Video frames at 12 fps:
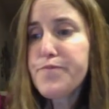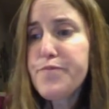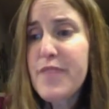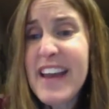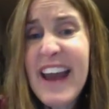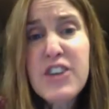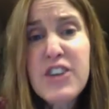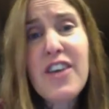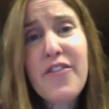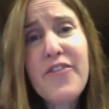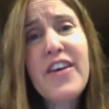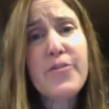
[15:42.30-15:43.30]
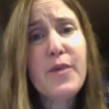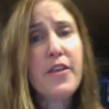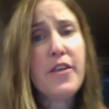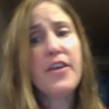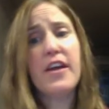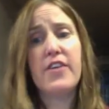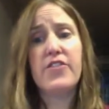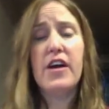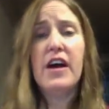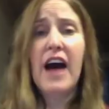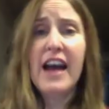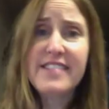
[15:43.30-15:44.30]
it actually affects many things.
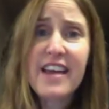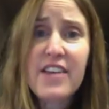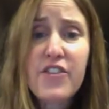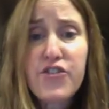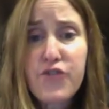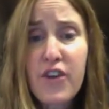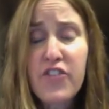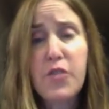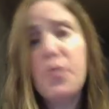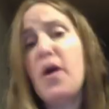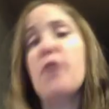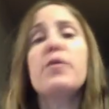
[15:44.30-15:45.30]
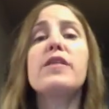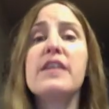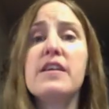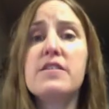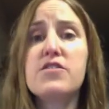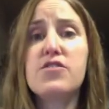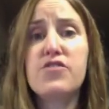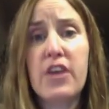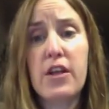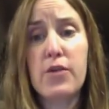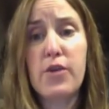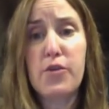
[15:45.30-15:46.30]
I tend to stress the part related to
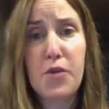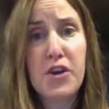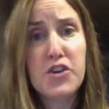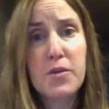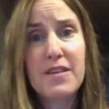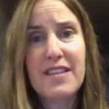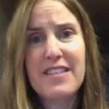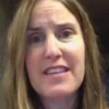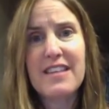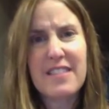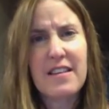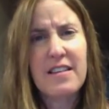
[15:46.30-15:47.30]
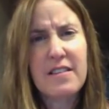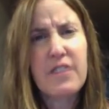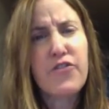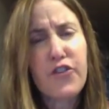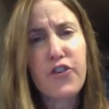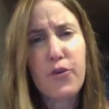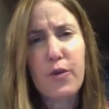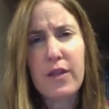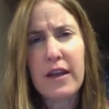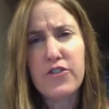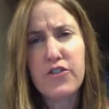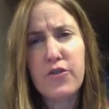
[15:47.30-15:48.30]
cellular respiration because I think it's easiest for you to
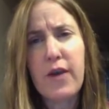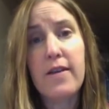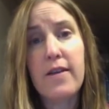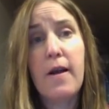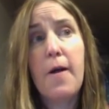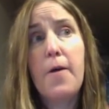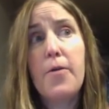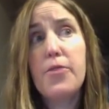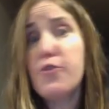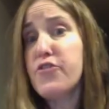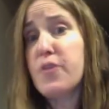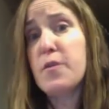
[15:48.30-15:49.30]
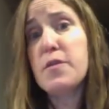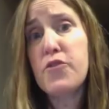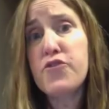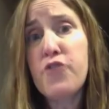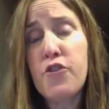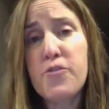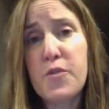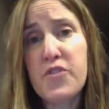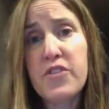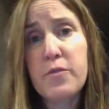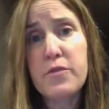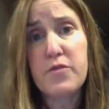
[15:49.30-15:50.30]
relate to, and they're some of the most noticeable
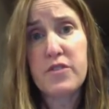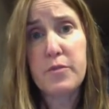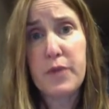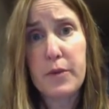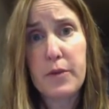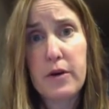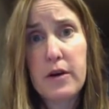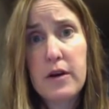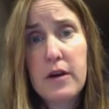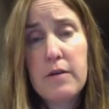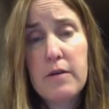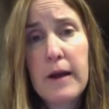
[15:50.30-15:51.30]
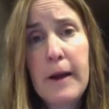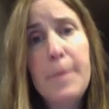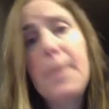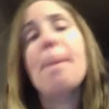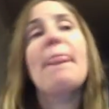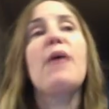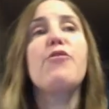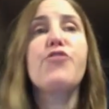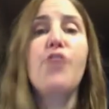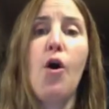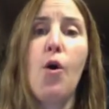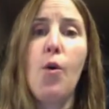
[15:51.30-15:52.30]
symptoms to people, right?
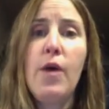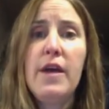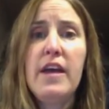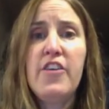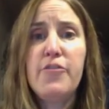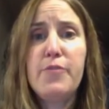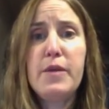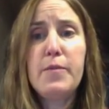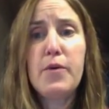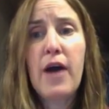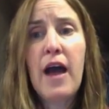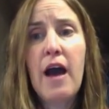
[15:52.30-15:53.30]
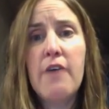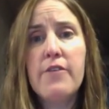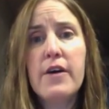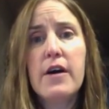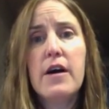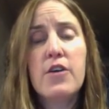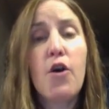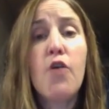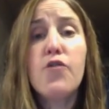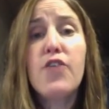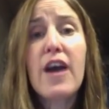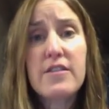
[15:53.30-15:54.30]
So if people have an
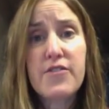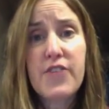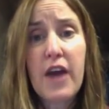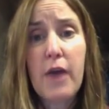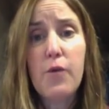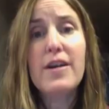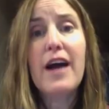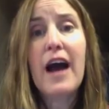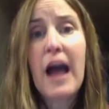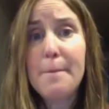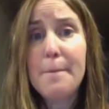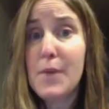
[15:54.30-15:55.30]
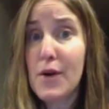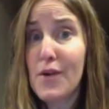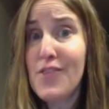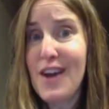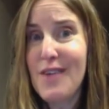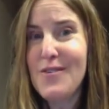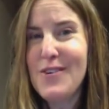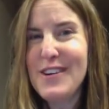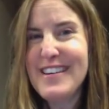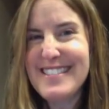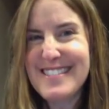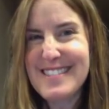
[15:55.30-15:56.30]
overactive thyroid,
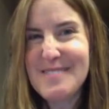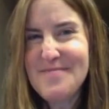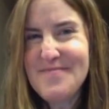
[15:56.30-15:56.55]
hyperthyroidism,